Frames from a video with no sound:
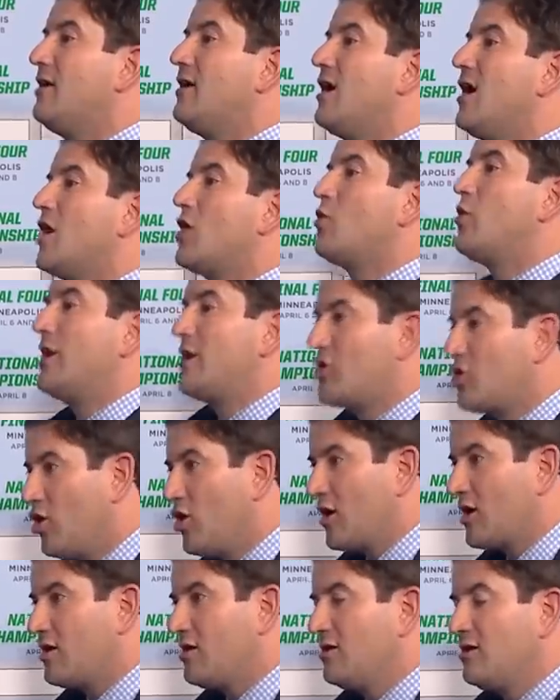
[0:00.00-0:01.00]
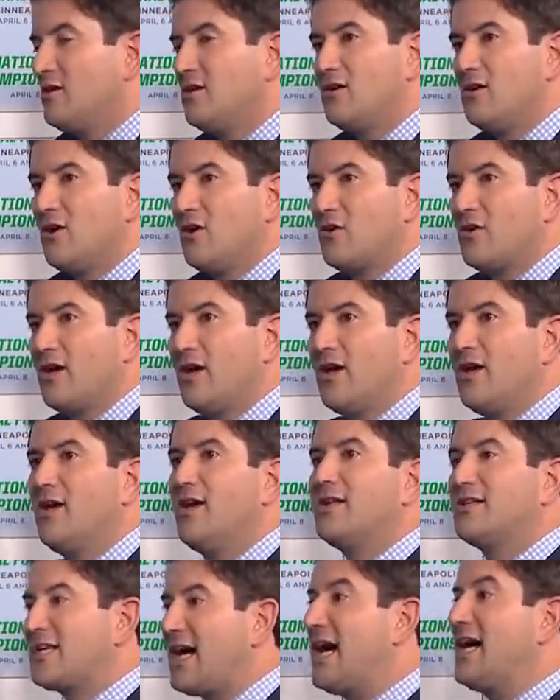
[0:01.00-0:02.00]
a Quinn Cook, okay?
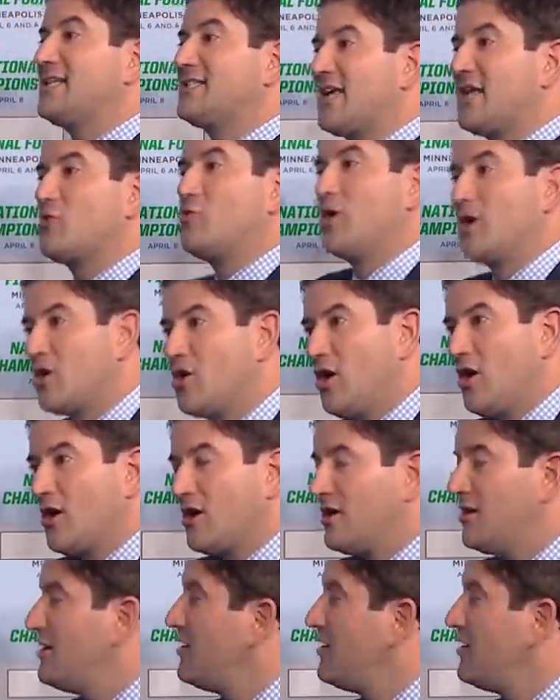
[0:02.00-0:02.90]
Tyus had Quinn Cook.